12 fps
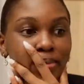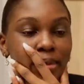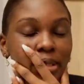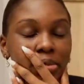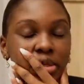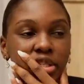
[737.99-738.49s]

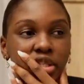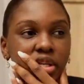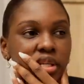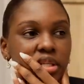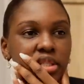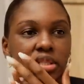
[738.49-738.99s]
let me
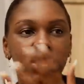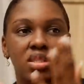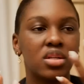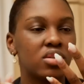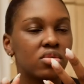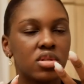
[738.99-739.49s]

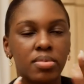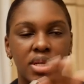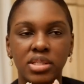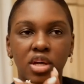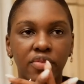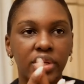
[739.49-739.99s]
just do this
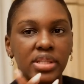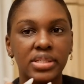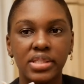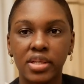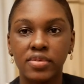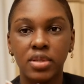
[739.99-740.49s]
myself and
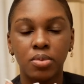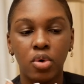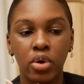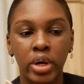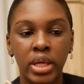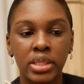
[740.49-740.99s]
save some
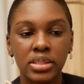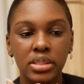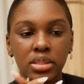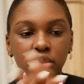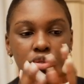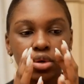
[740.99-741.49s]
coins
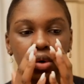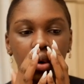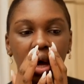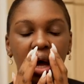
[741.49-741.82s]
so